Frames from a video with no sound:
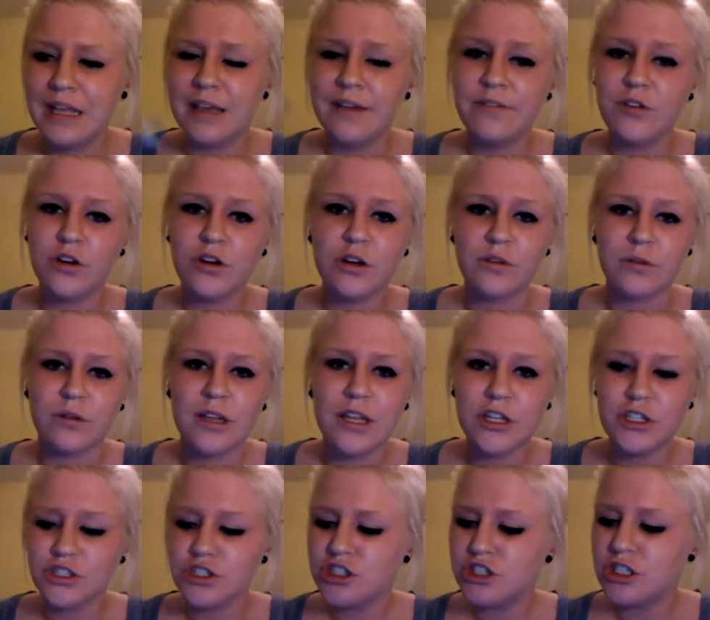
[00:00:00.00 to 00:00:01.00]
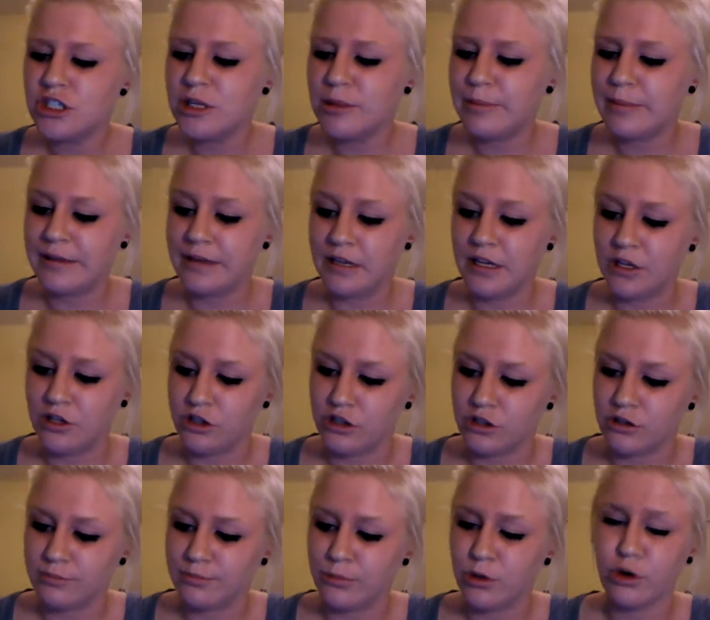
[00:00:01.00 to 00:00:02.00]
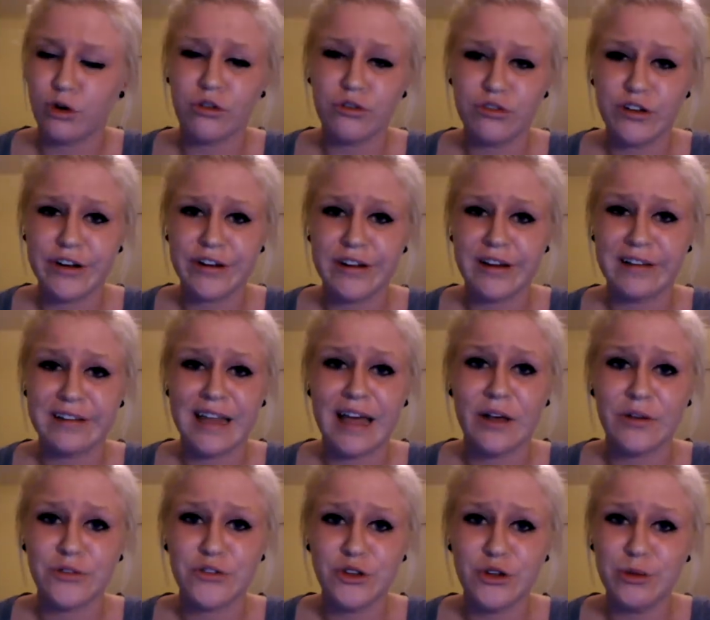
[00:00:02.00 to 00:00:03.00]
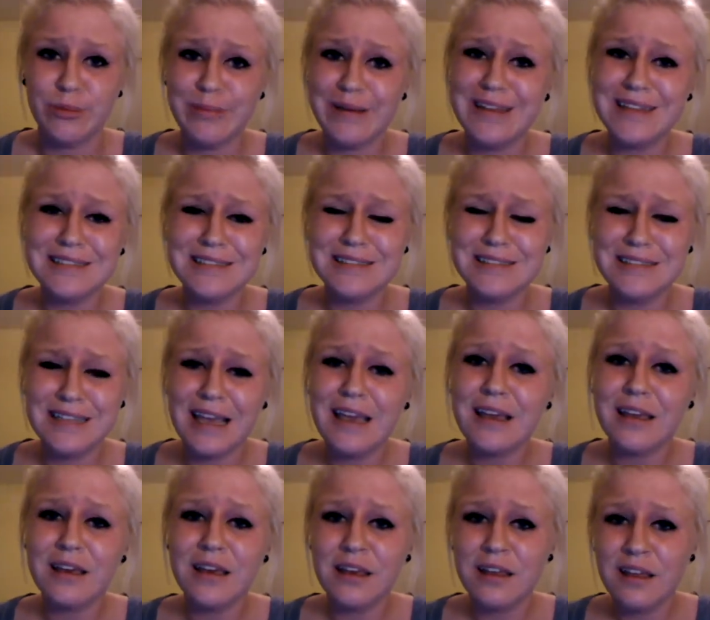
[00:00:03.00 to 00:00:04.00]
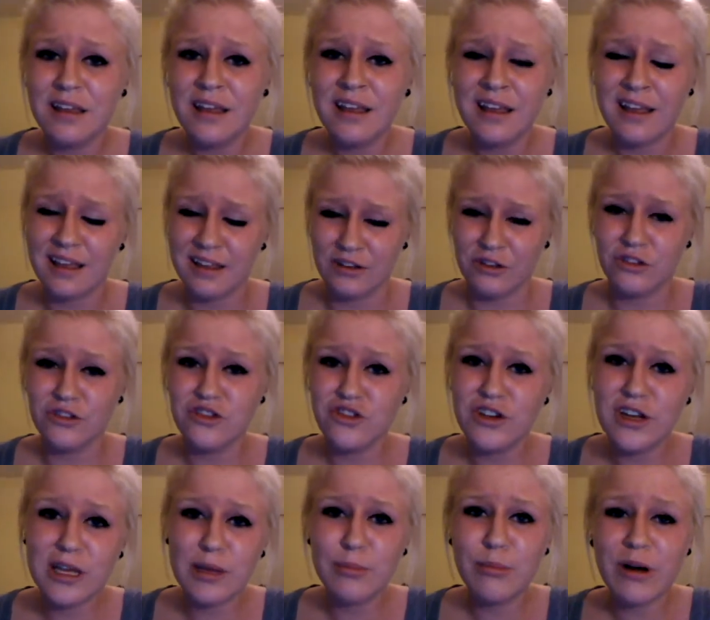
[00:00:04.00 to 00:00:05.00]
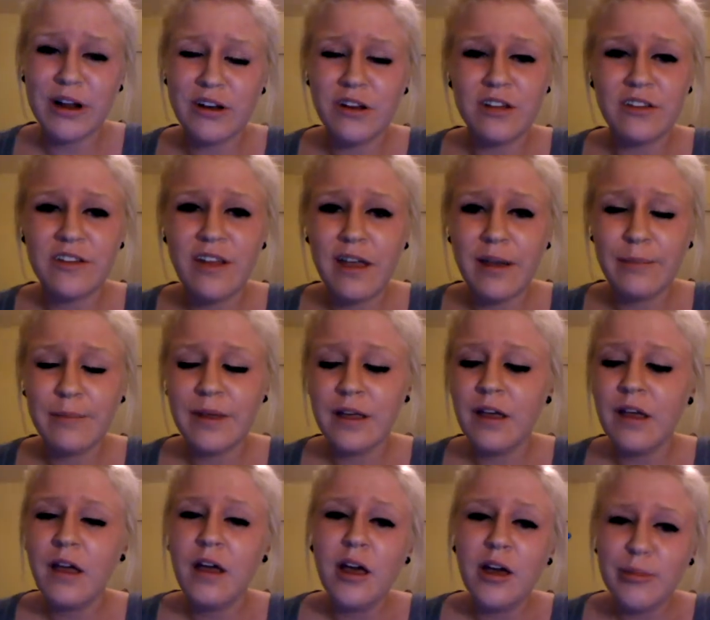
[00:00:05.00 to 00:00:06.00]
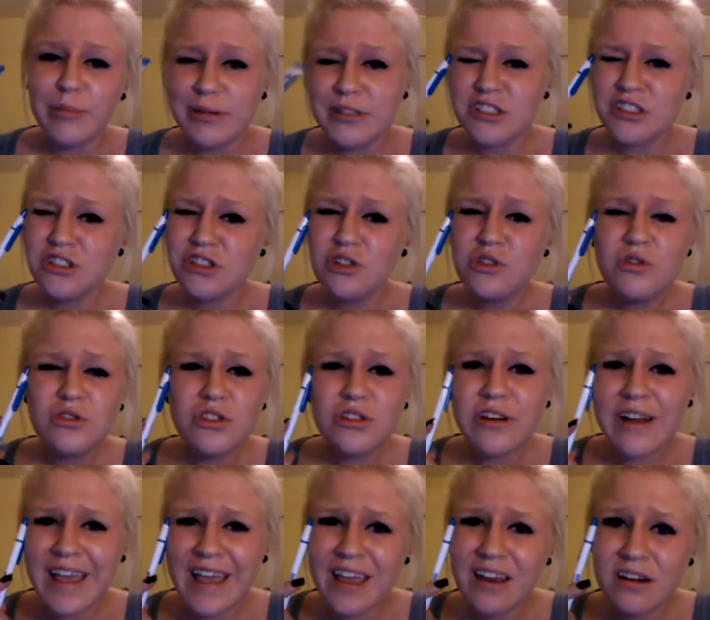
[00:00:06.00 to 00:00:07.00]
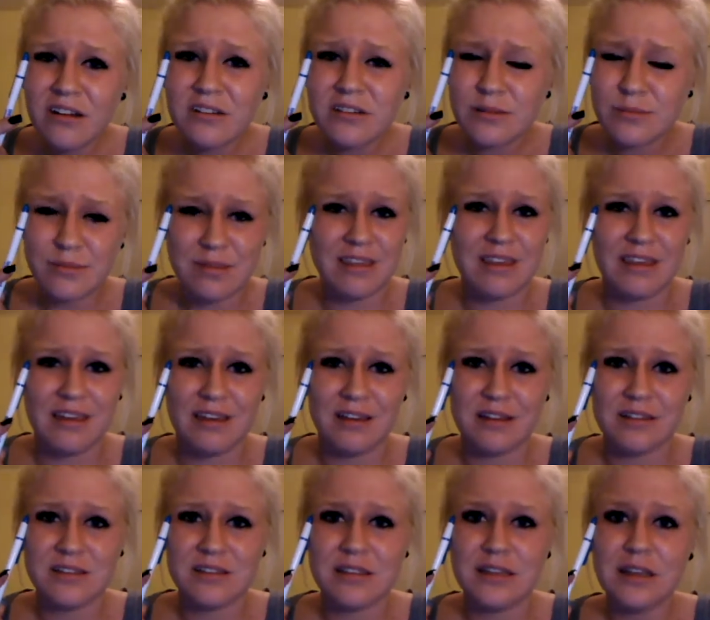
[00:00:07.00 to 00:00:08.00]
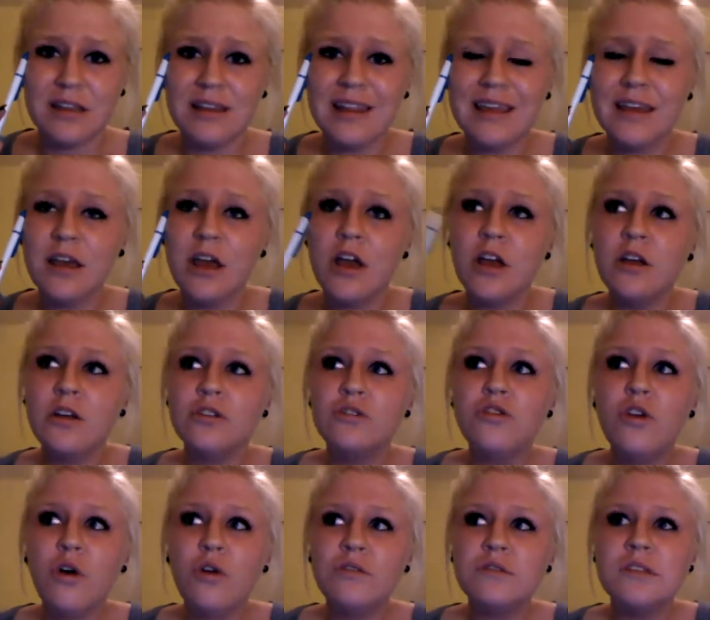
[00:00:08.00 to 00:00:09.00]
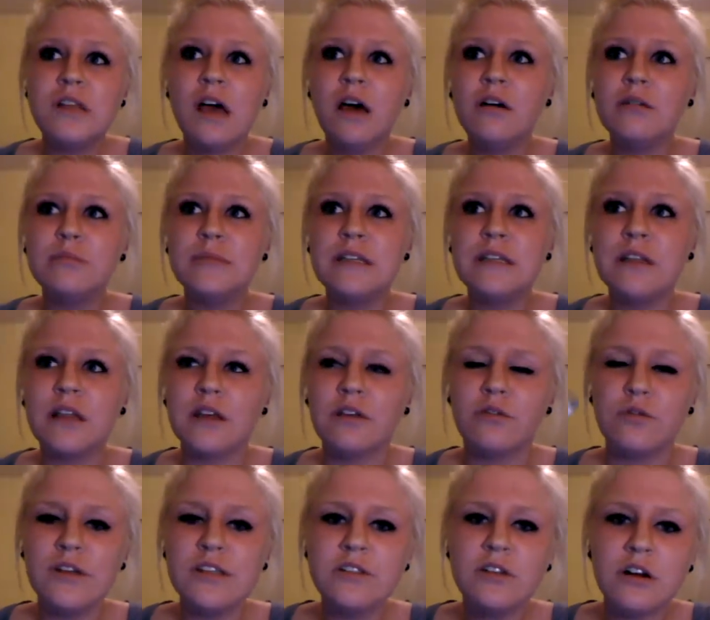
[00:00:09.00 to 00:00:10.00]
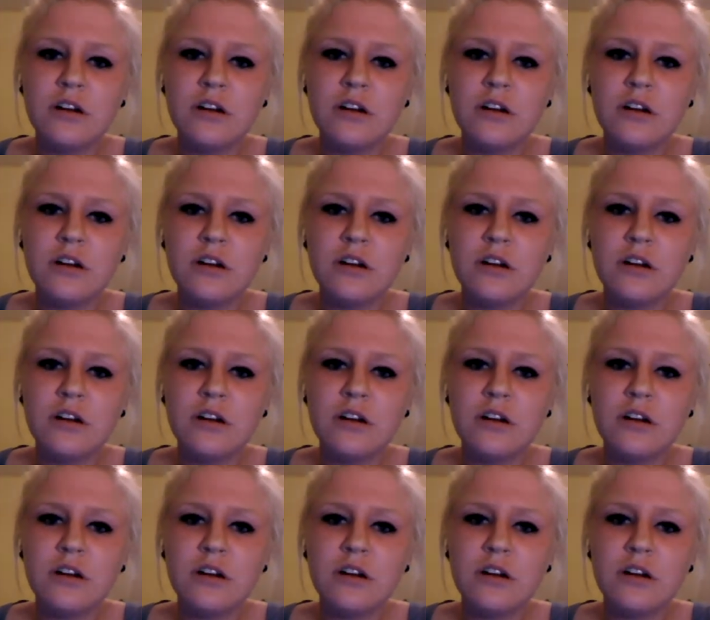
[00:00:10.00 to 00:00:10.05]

If you're in a relationship and your girlfriend allows you to be a dick and use your dick brain all the time, but just use your head on some things. Like, don't tell me, like, if we